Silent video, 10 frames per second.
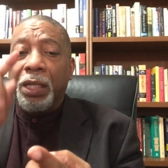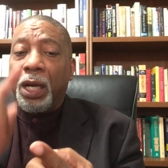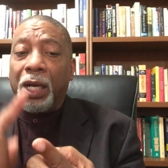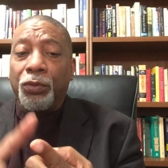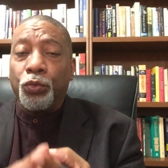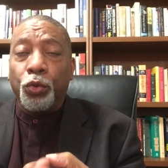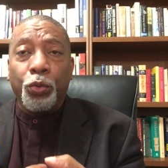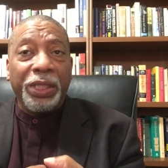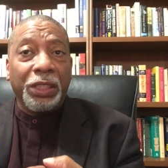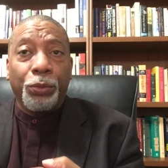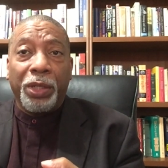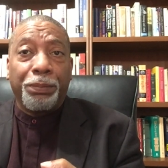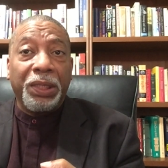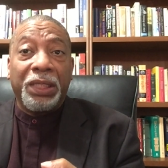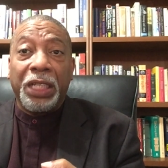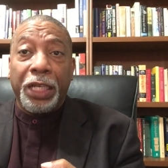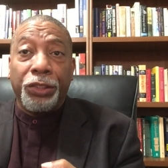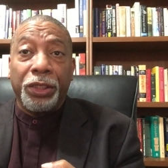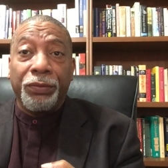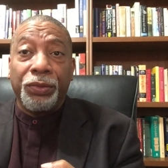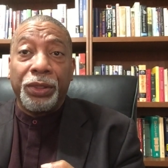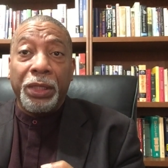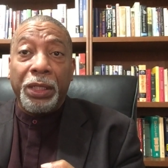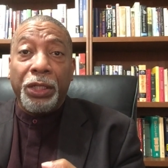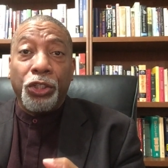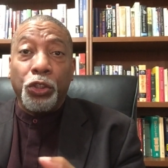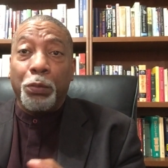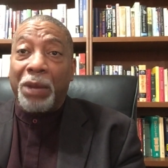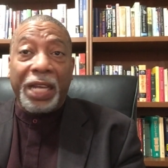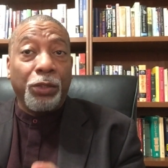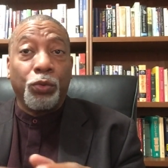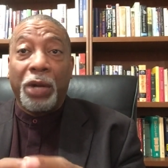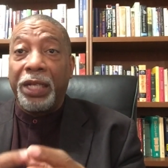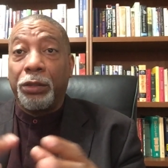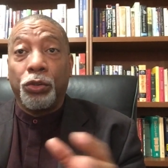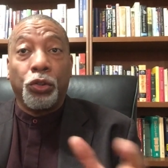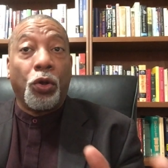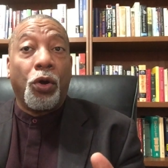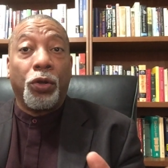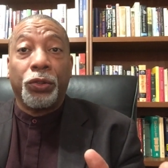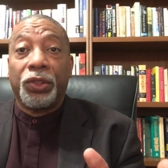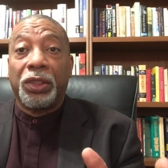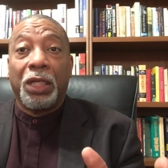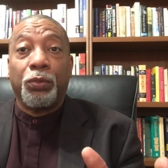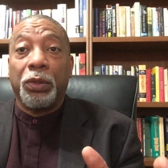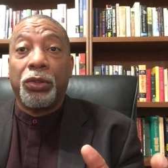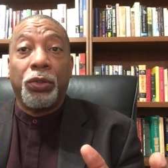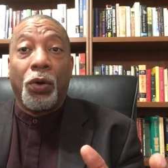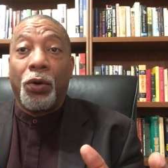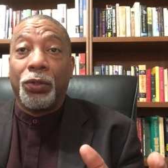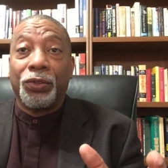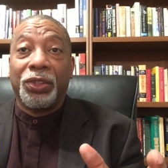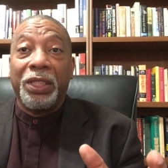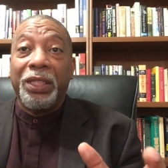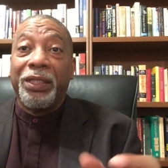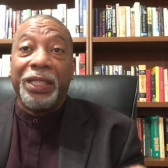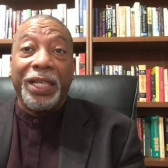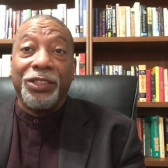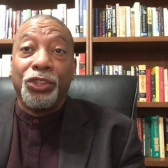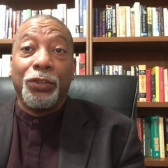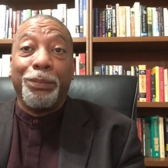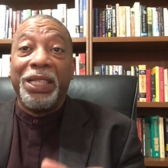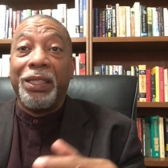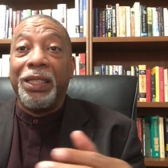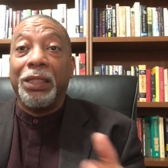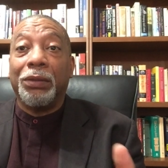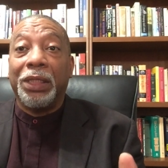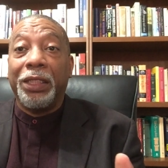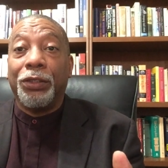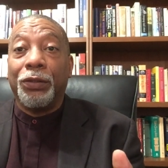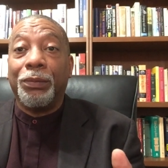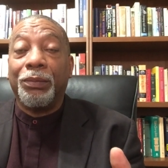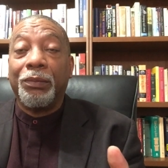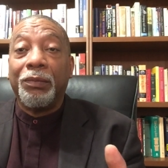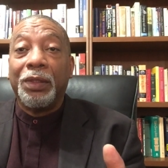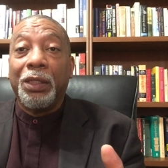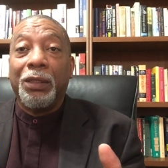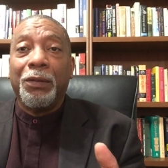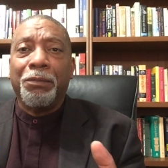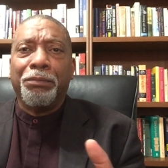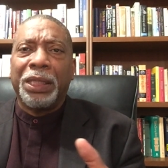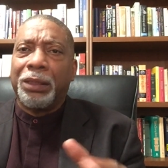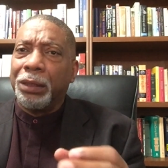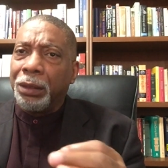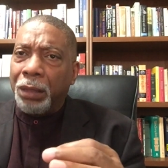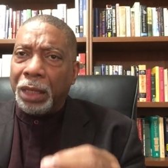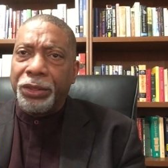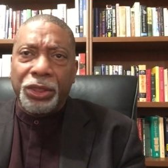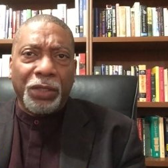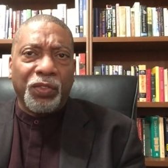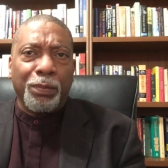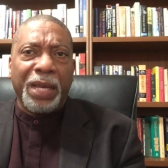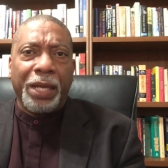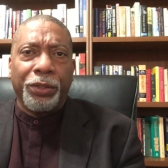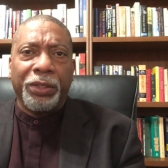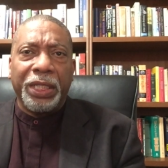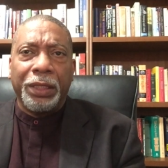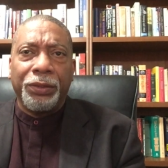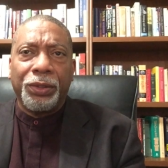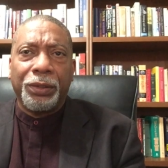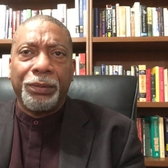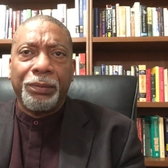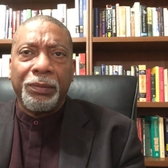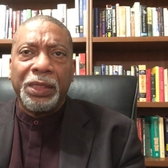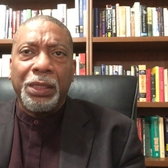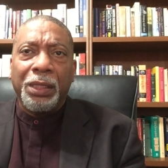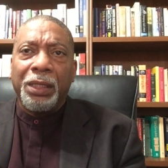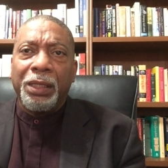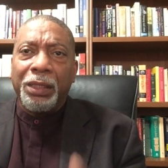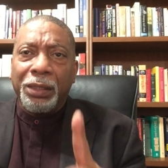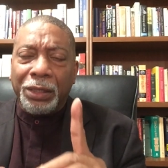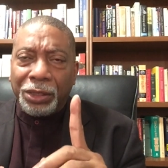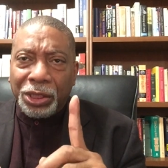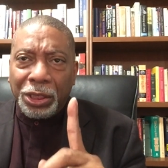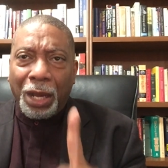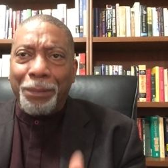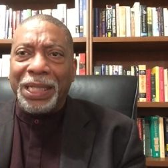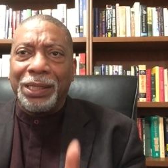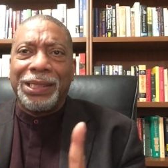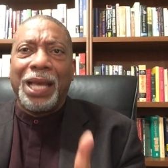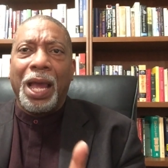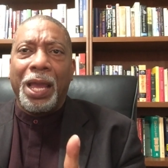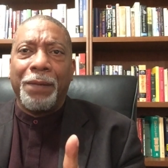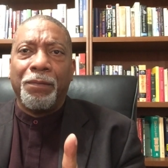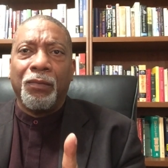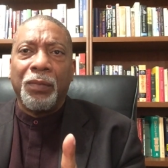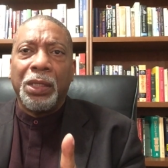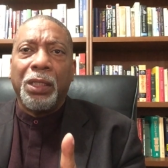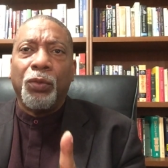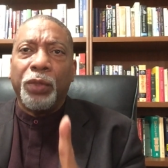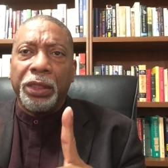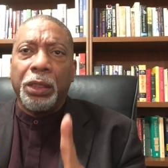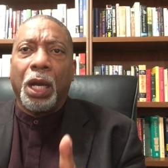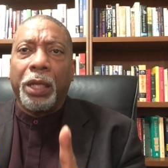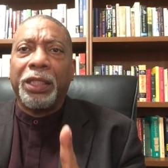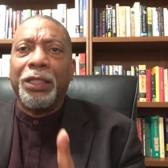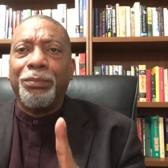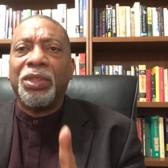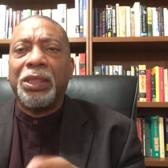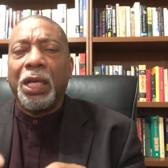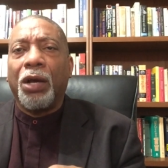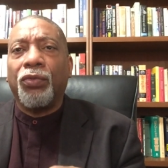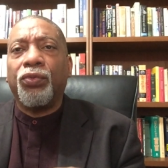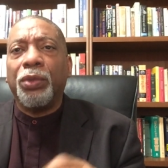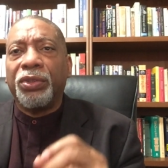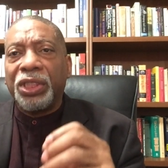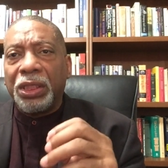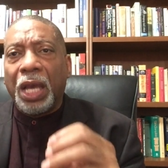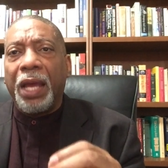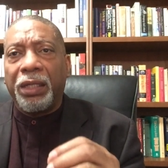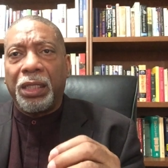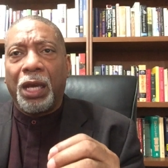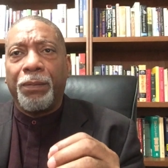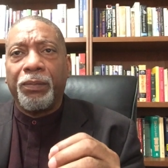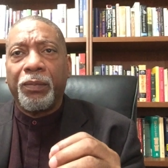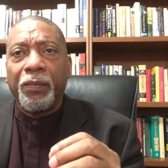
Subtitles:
ruin their reputations. You might write laws that will cause things to be illegal. But the crux of the matter is, there's coming a time when God himself will stand up,